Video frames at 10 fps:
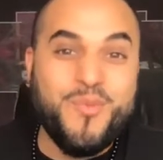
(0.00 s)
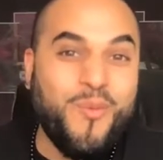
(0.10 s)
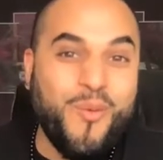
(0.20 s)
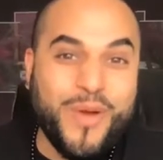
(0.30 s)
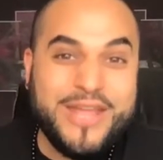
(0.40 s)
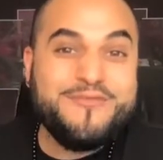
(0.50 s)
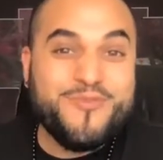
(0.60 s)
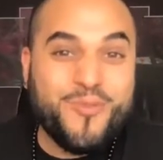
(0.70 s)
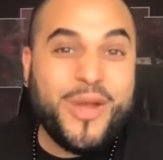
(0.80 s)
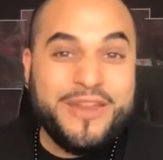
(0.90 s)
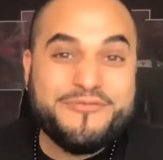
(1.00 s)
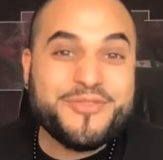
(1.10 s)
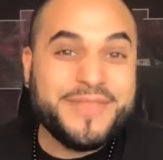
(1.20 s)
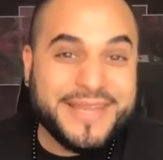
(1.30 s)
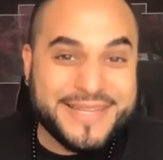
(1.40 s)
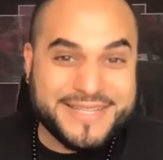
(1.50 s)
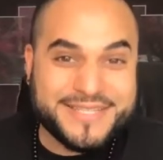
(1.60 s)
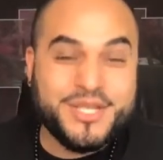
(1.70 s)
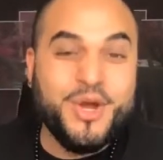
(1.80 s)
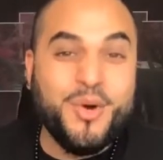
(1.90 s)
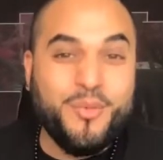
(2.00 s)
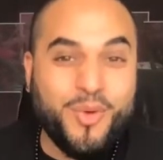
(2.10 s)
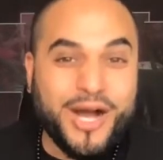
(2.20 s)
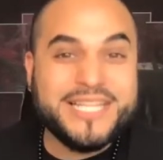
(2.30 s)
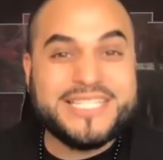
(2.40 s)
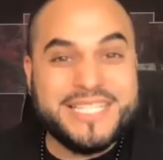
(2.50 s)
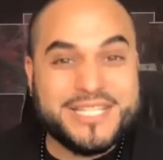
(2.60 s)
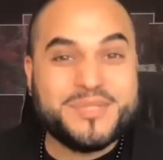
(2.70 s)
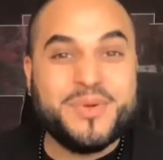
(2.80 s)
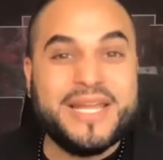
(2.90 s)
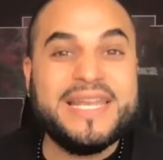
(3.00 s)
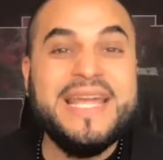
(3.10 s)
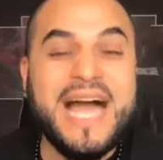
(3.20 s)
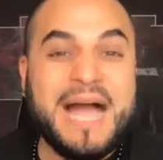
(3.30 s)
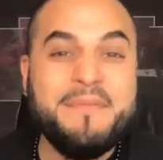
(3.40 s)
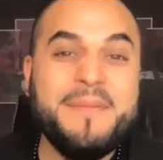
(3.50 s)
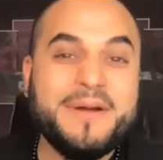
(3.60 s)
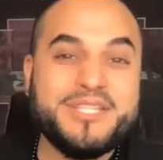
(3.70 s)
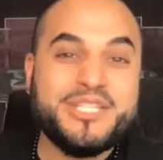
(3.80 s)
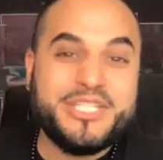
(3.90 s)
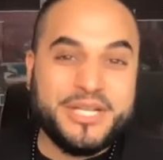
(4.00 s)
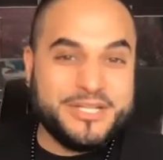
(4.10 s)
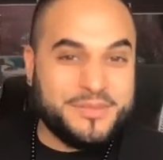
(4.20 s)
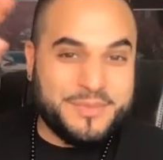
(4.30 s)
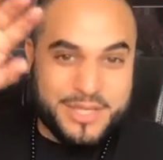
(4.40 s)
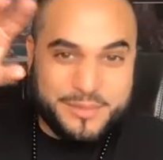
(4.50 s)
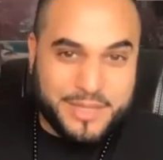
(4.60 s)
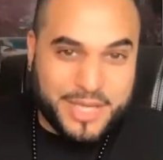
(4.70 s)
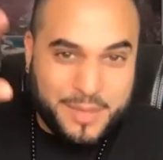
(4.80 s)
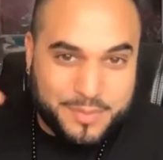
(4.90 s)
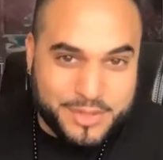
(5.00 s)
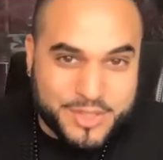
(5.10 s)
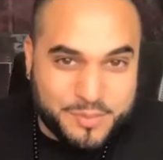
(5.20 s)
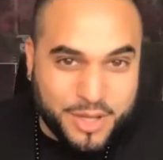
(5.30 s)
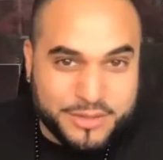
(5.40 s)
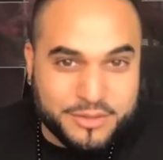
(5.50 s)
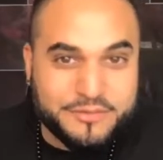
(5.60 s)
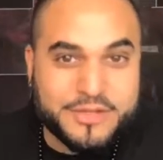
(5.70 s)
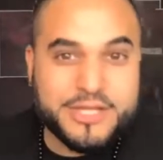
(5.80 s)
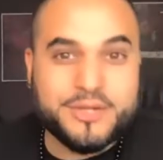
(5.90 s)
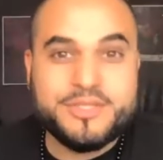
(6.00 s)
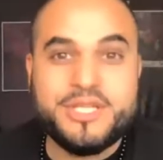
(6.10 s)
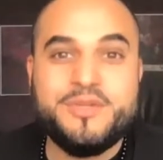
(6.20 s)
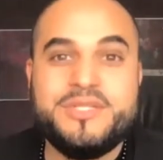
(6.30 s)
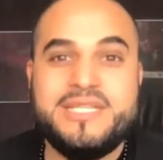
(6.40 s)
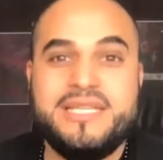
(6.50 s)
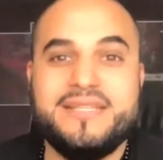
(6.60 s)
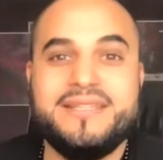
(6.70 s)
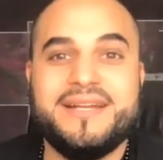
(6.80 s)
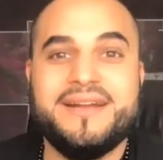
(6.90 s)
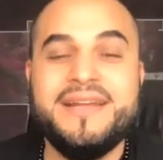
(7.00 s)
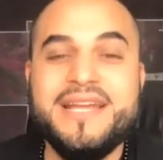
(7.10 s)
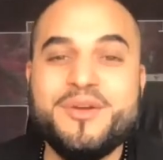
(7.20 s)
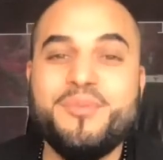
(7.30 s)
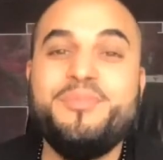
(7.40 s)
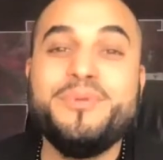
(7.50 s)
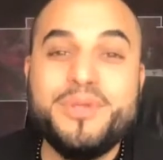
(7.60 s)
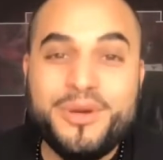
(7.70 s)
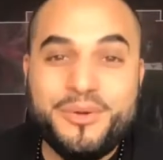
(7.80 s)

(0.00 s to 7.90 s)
wait for this. Watch this one. I'm about to share. So we're going to be a couple of small little videos that you see in there will blow